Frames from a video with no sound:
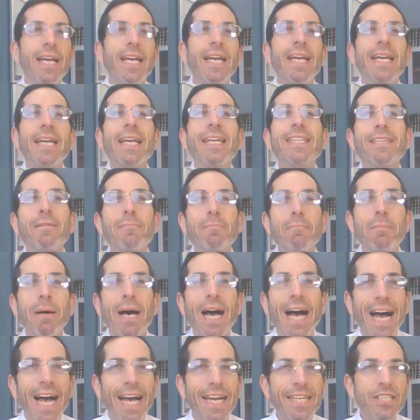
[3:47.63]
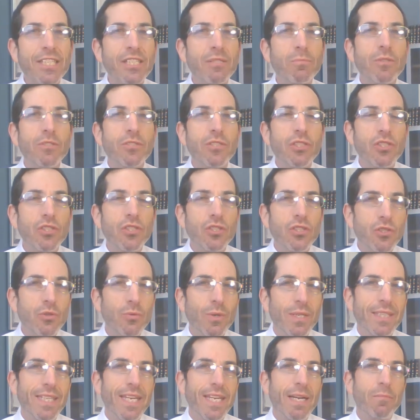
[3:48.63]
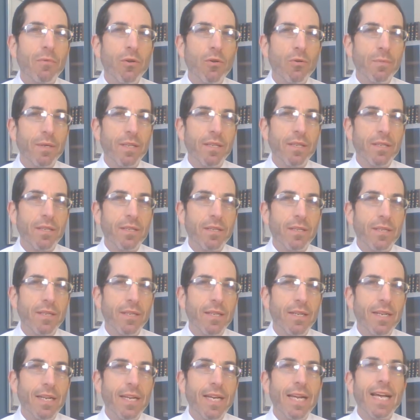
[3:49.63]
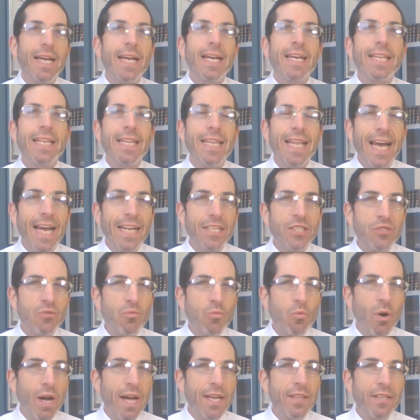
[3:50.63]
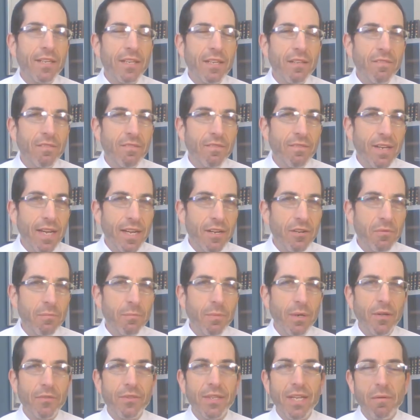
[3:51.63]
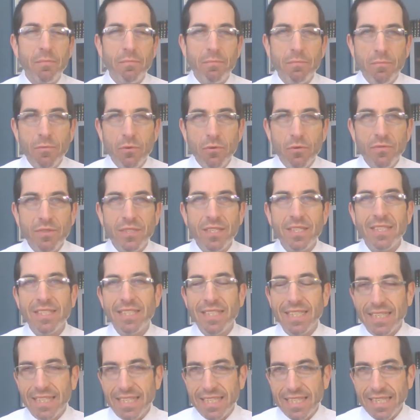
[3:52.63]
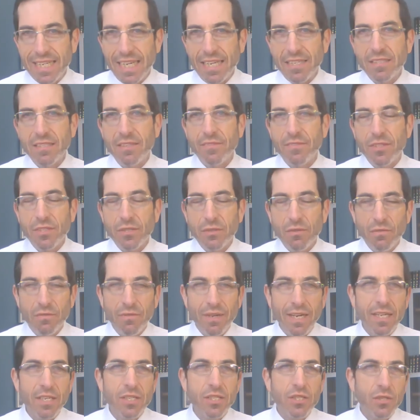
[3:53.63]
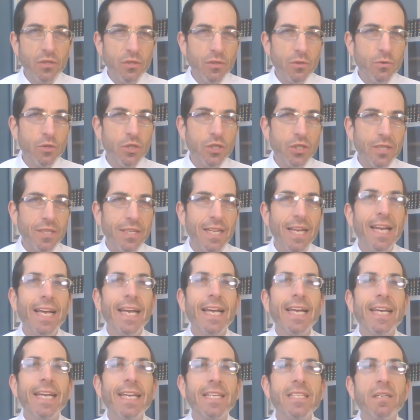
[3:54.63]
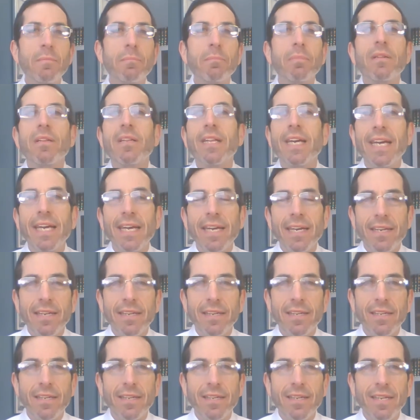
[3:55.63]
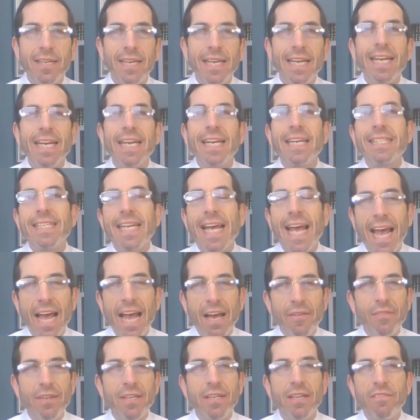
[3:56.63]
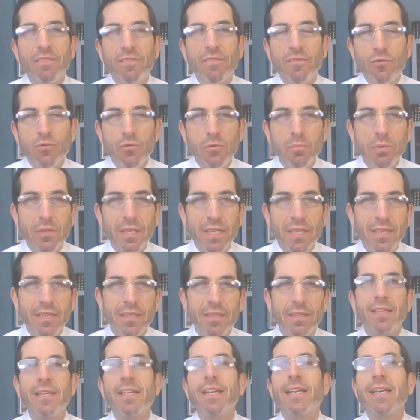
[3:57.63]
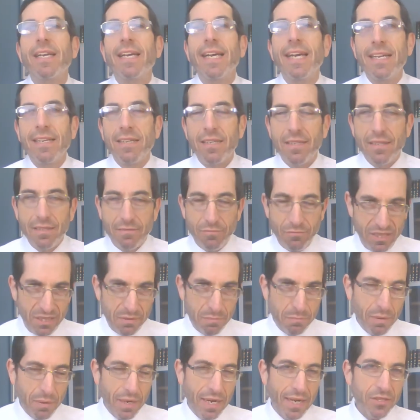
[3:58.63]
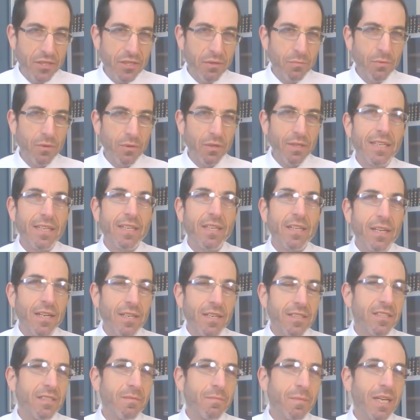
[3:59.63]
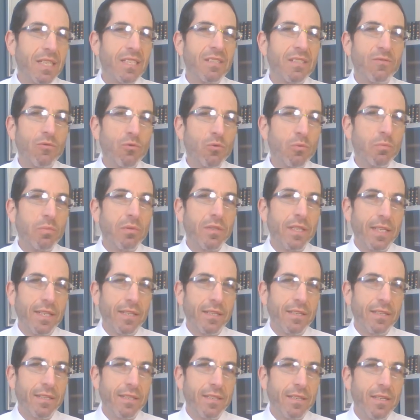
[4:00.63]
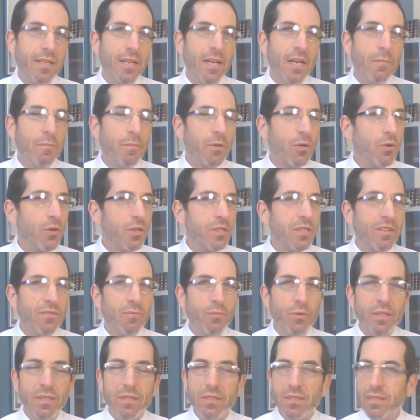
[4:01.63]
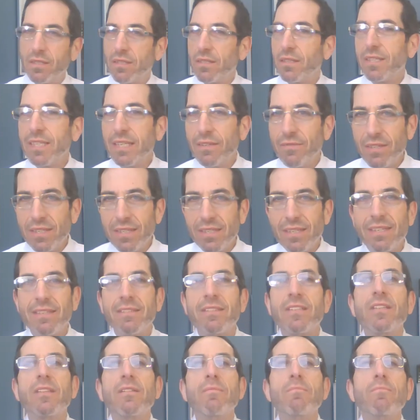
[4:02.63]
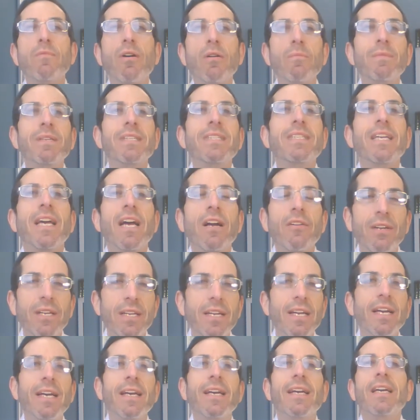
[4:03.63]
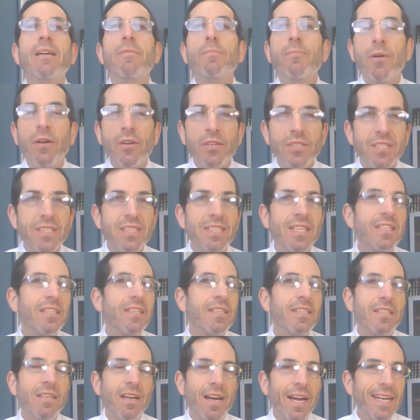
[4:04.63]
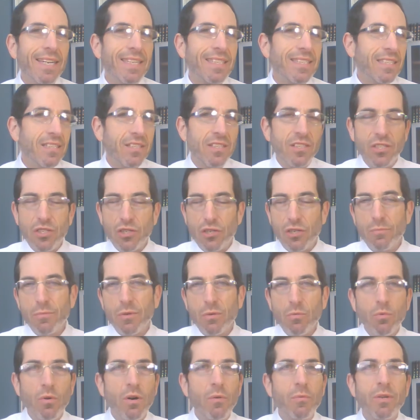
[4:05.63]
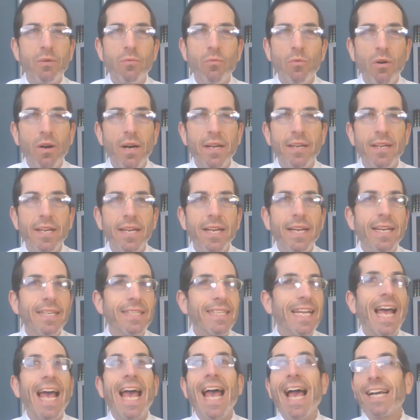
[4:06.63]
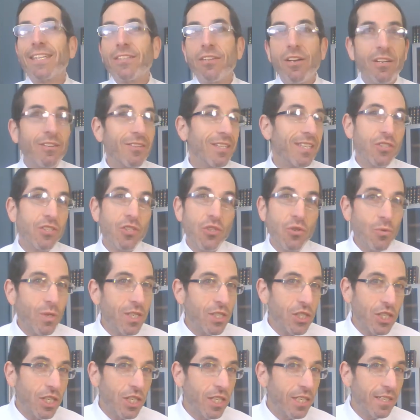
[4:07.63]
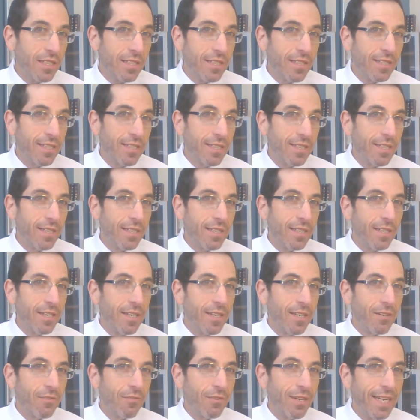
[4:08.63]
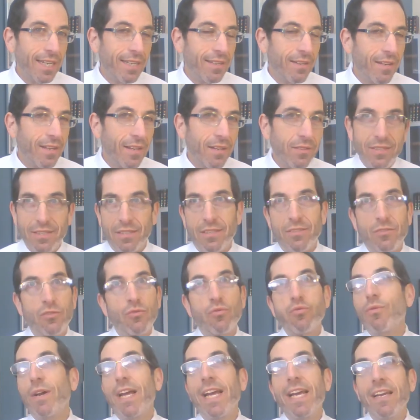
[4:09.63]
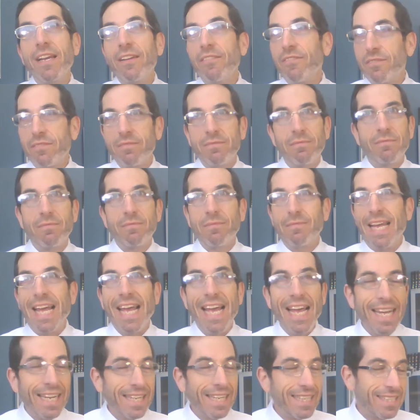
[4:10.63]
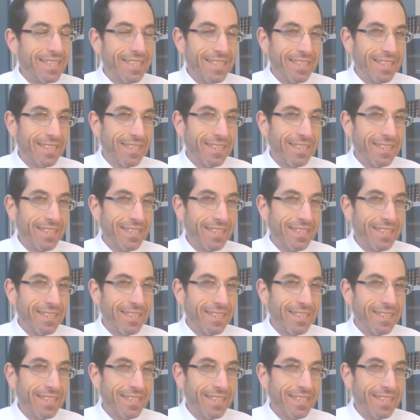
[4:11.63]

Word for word: it's impossible to do at that moment. That's why the conveyor belt that moves the success of the Soveya solution is a plan, is having a food plan, a responsible customized food plan. Because if we leave it to the momentary impulses and desires to determine what we want, to act on our intuition, right, to crave eggs,